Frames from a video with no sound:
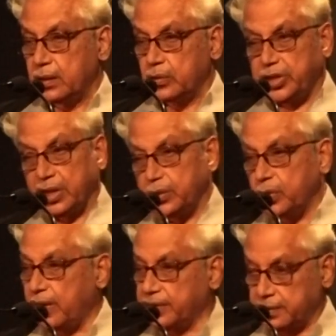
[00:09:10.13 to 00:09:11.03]
We shall
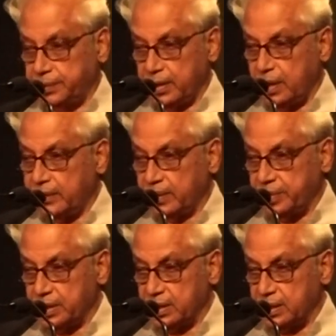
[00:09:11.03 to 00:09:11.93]
do our, our
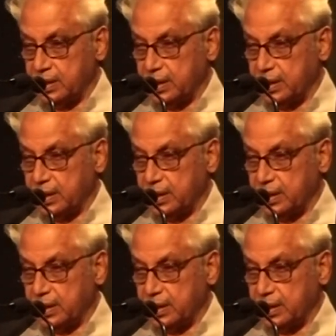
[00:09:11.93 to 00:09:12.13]
business.